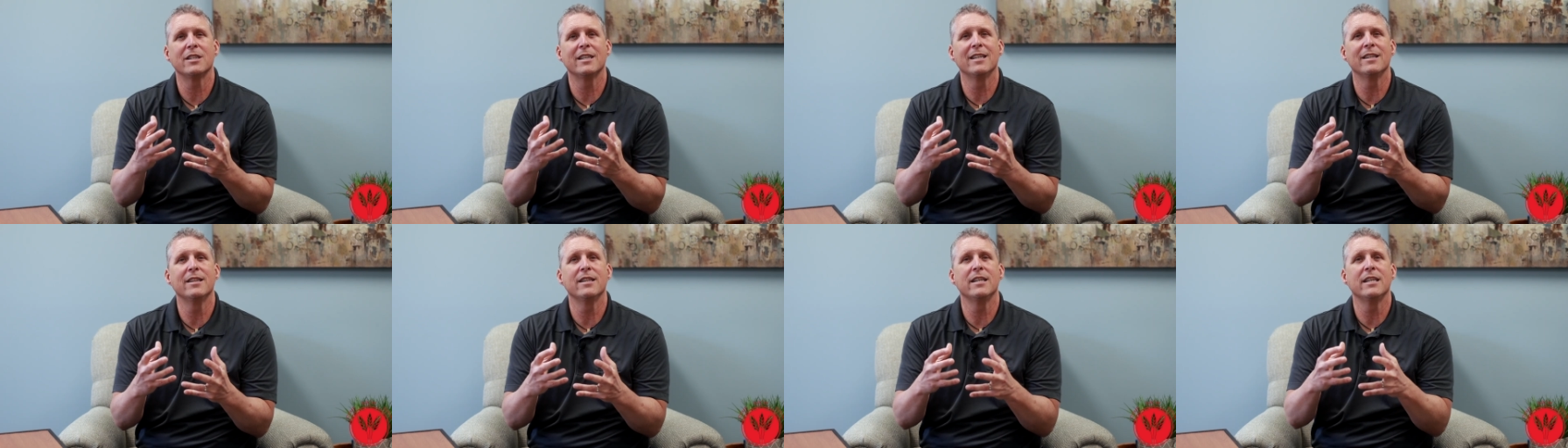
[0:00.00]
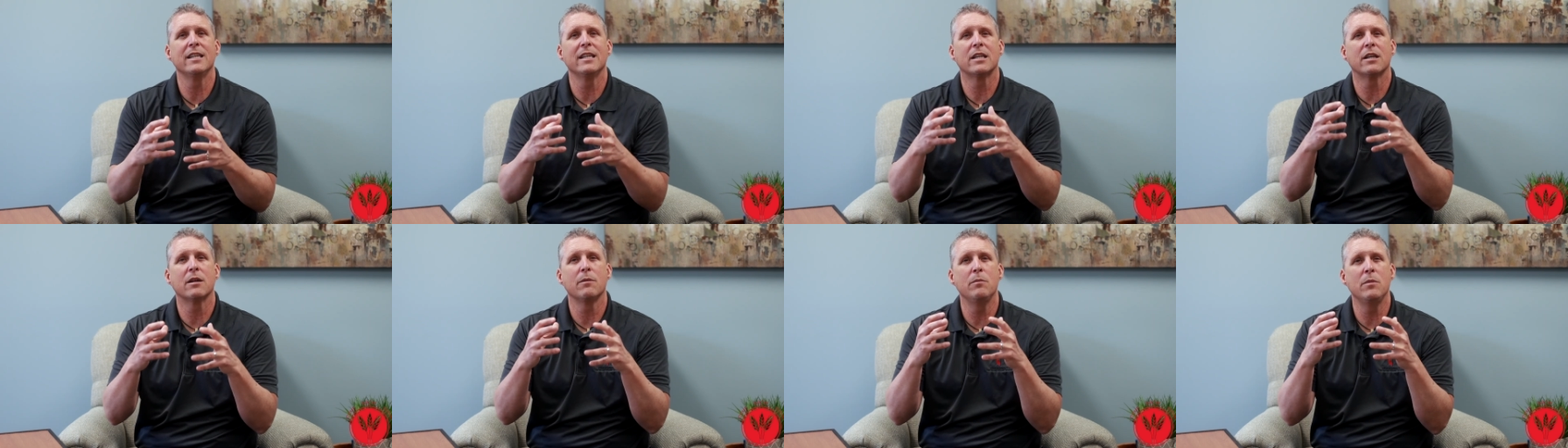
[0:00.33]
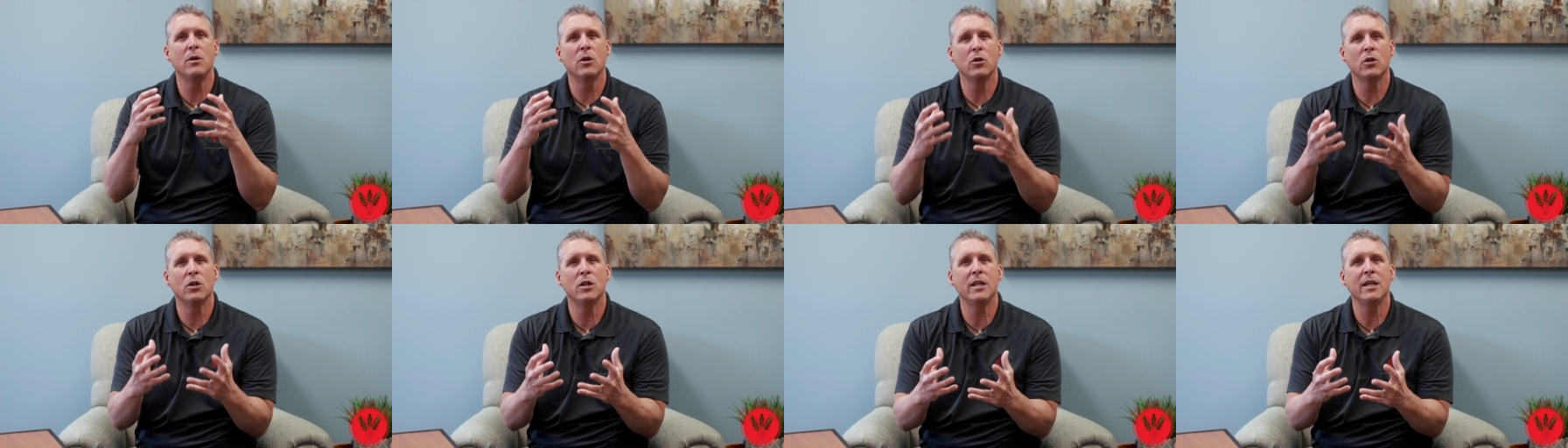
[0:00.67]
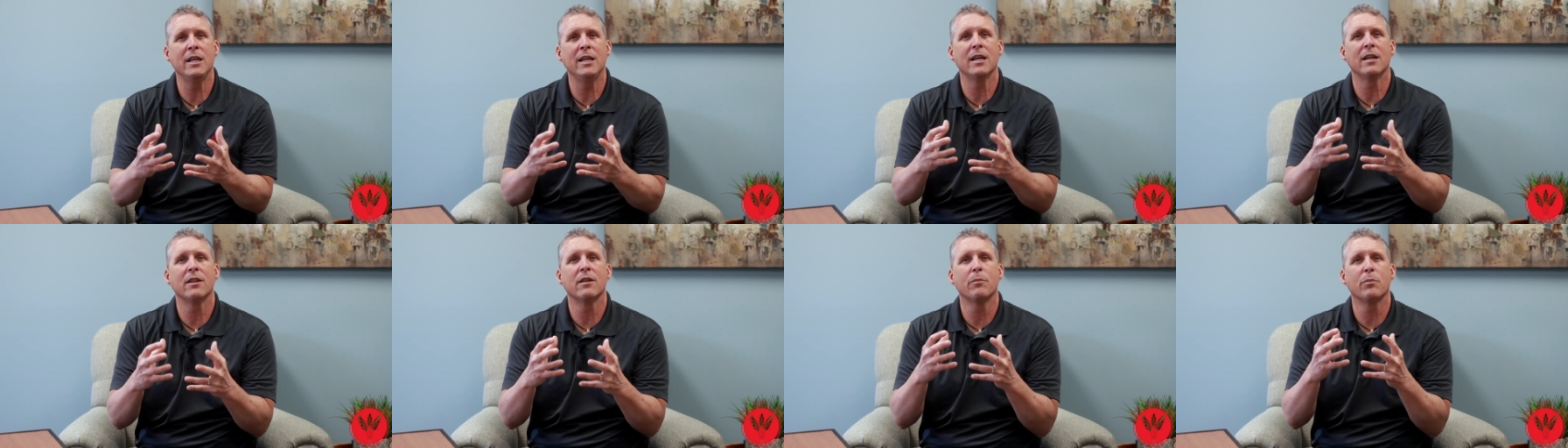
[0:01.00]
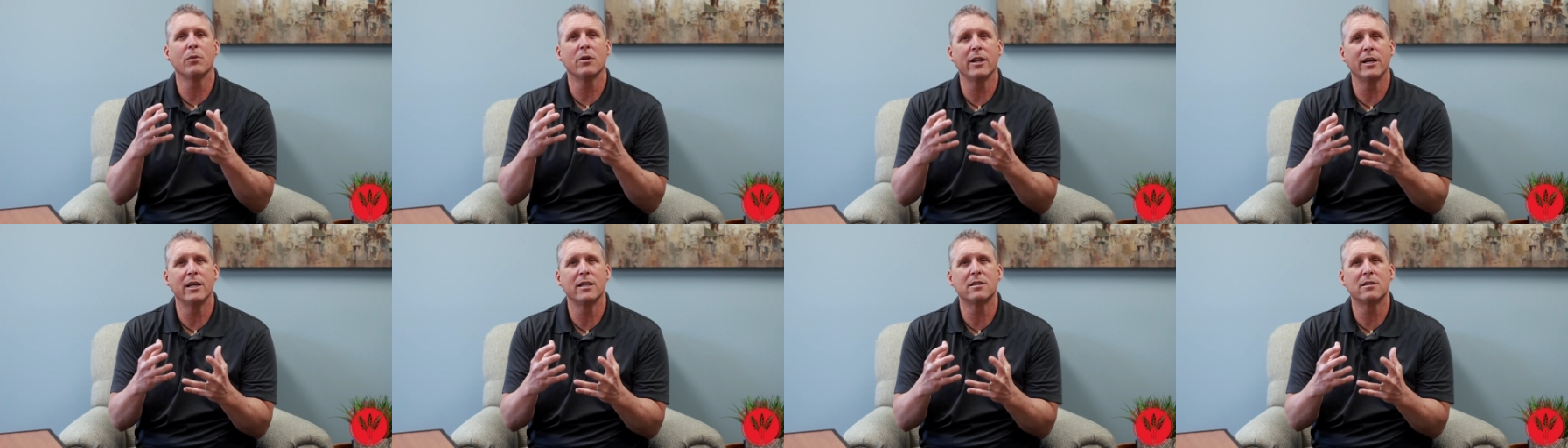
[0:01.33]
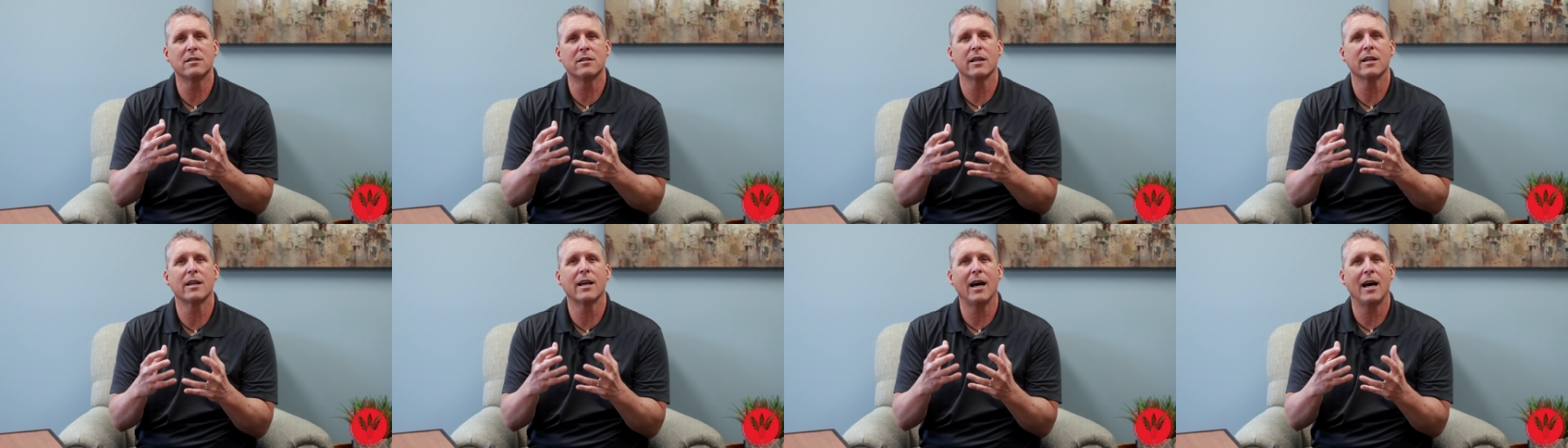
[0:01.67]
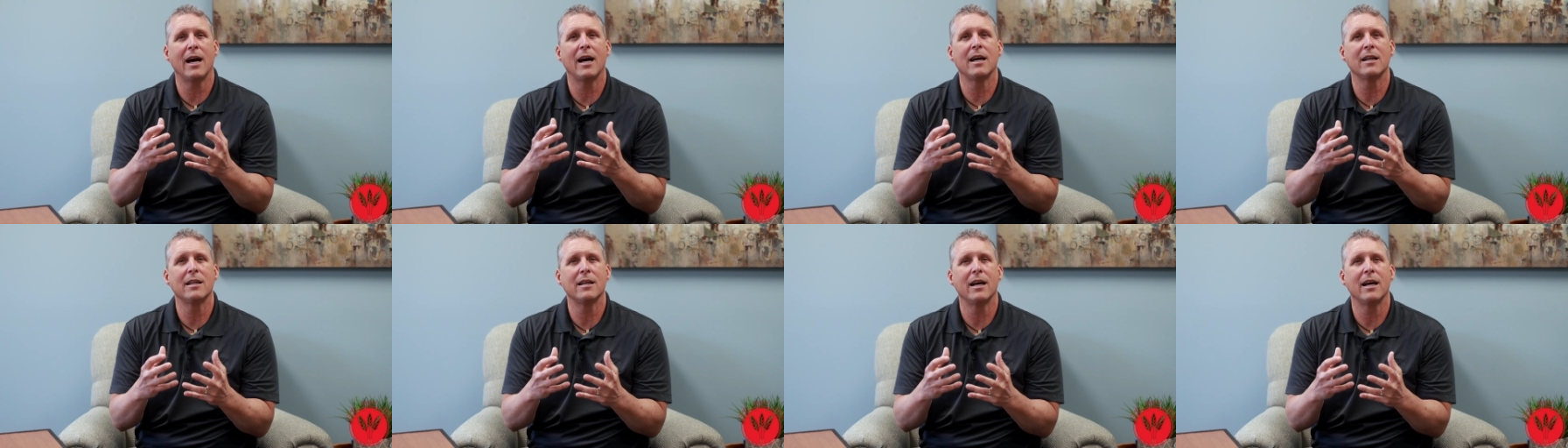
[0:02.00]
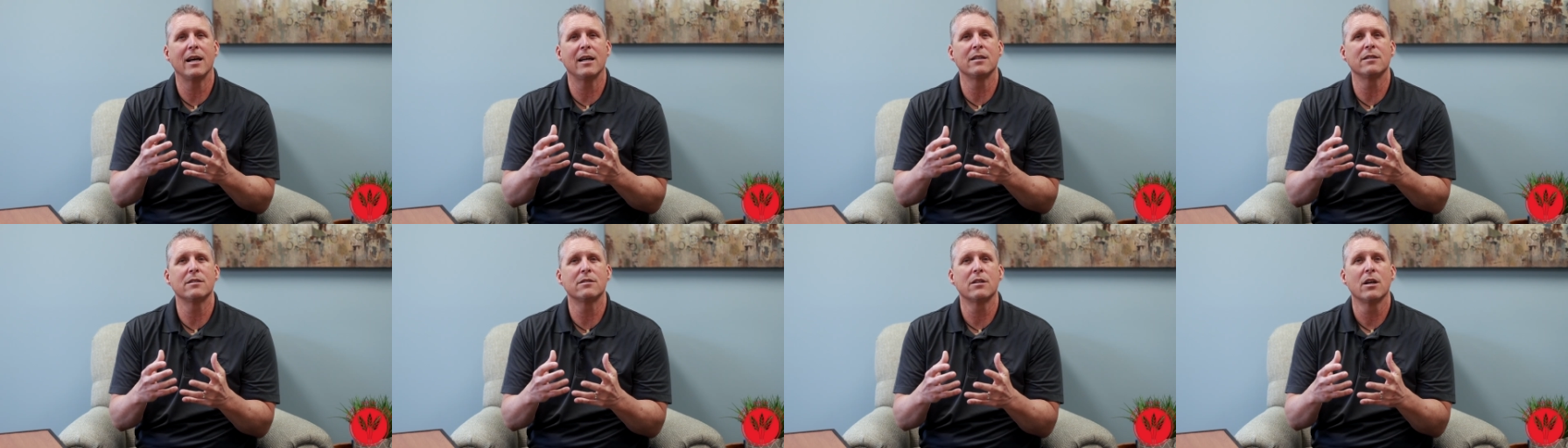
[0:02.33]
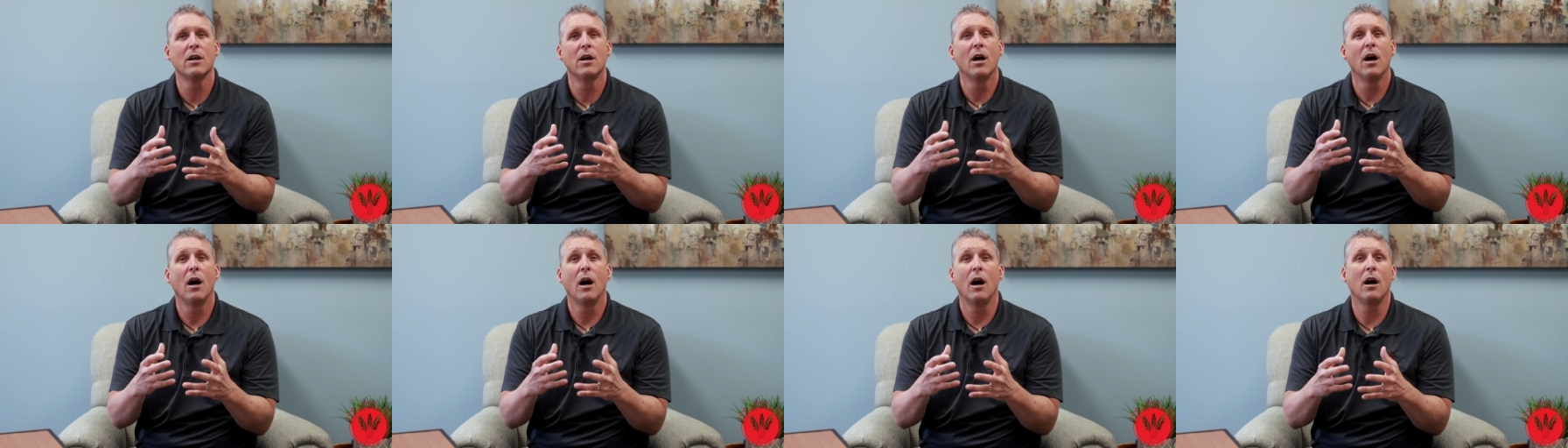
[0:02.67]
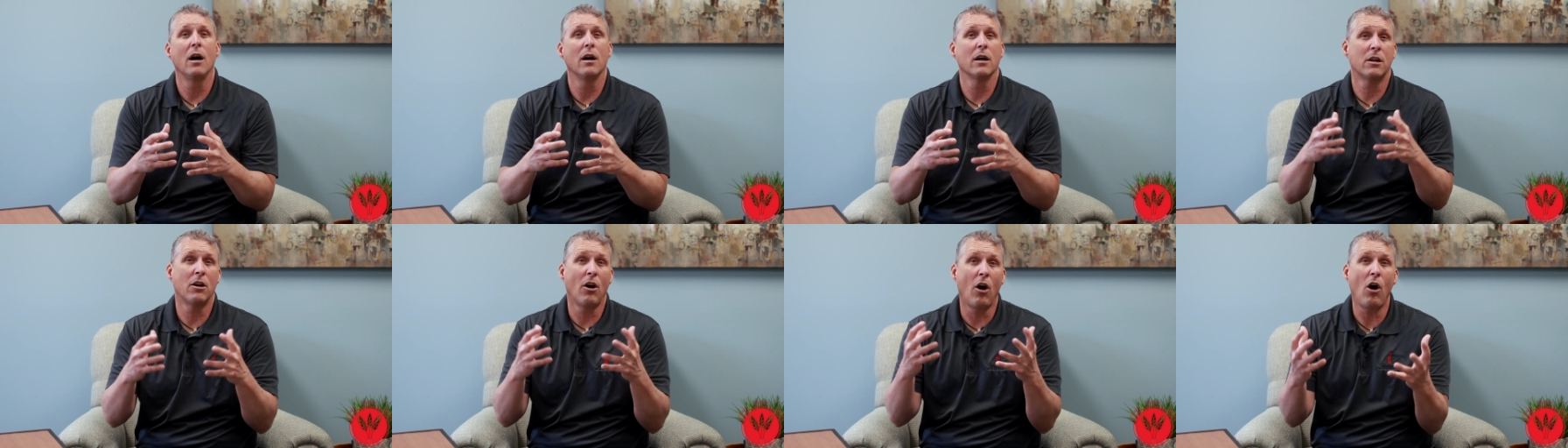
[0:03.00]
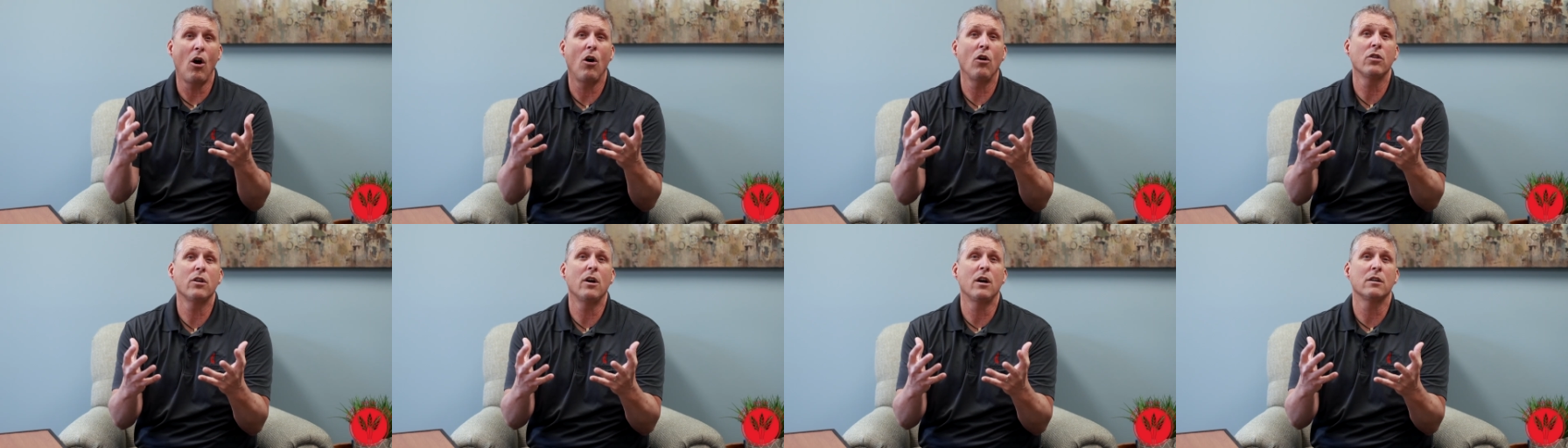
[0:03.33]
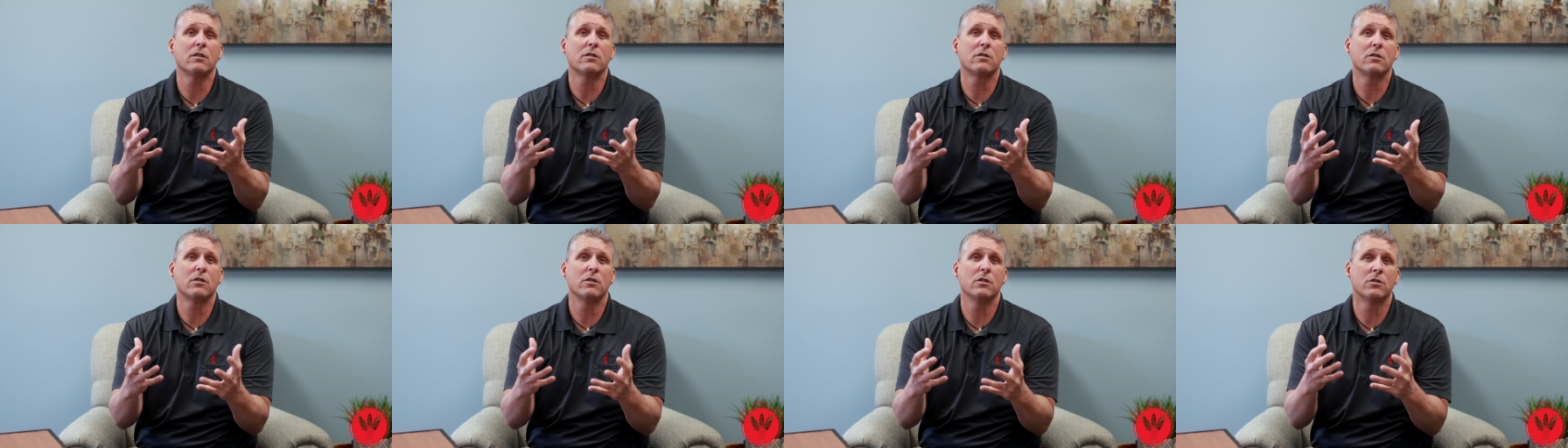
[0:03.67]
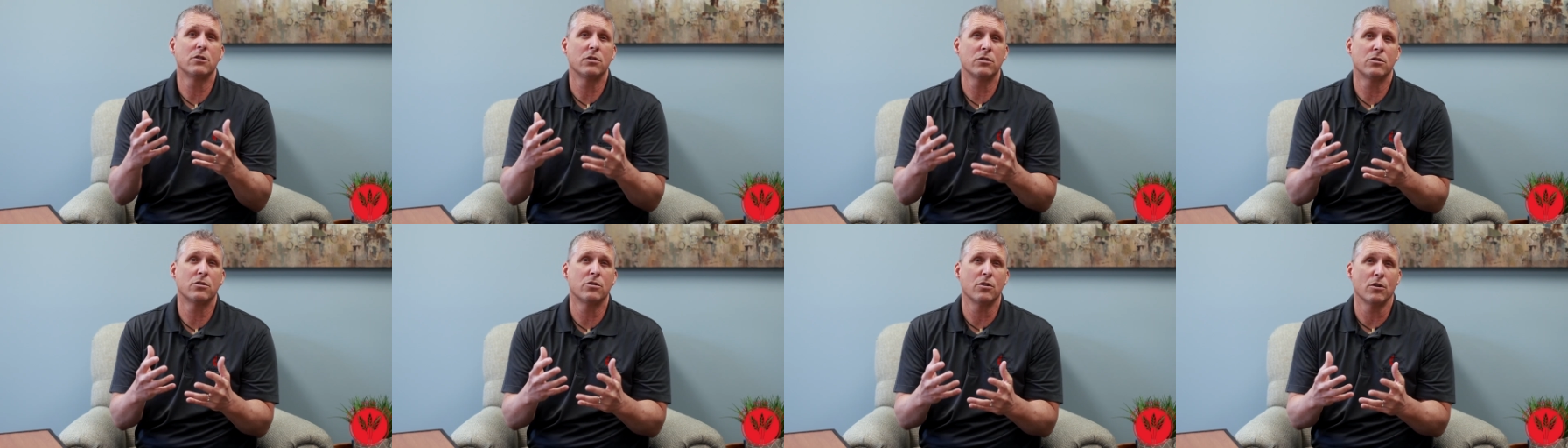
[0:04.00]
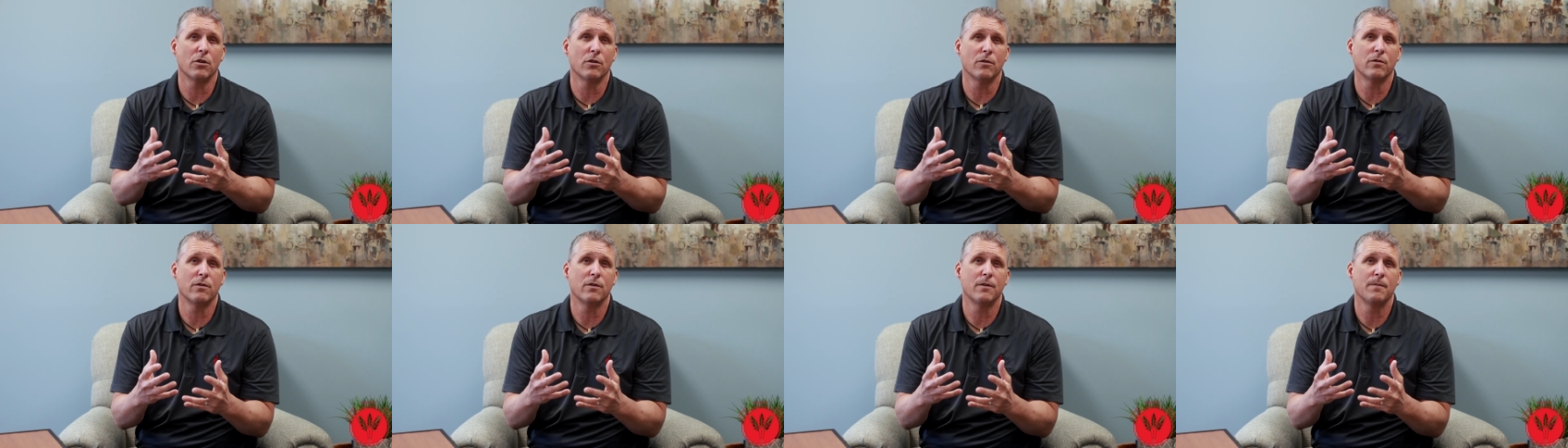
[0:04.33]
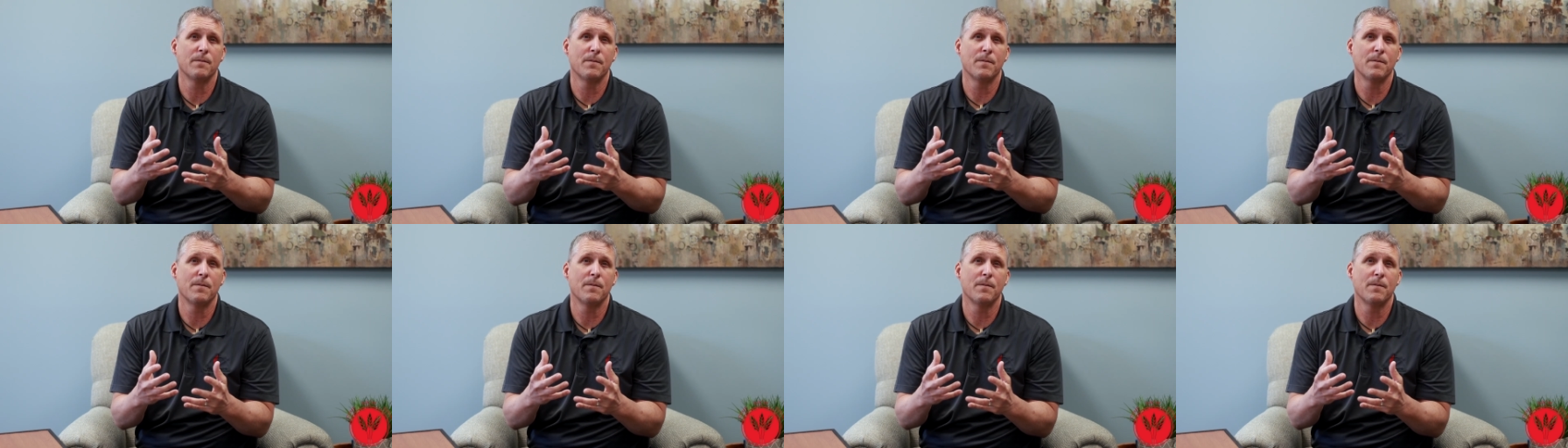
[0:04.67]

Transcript: in the community and the place that God has called us to serve.